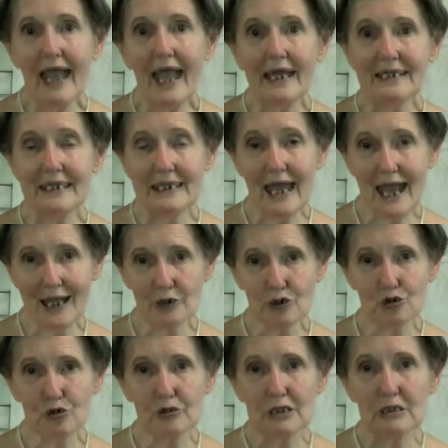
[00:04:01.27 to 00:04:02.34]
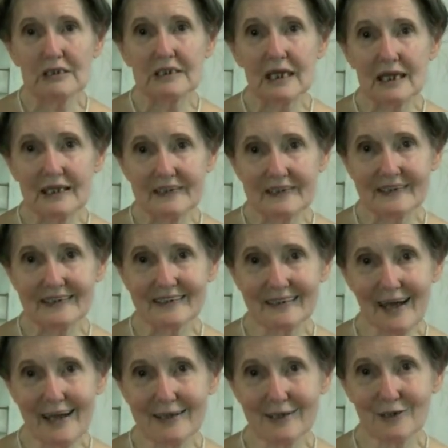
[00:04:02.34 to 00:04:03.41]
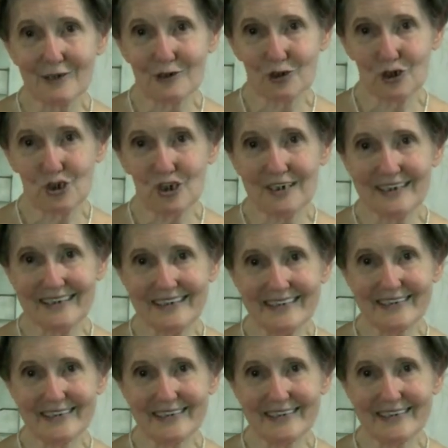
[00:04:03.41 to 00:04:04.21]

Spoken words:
and it actually tastes like cheese.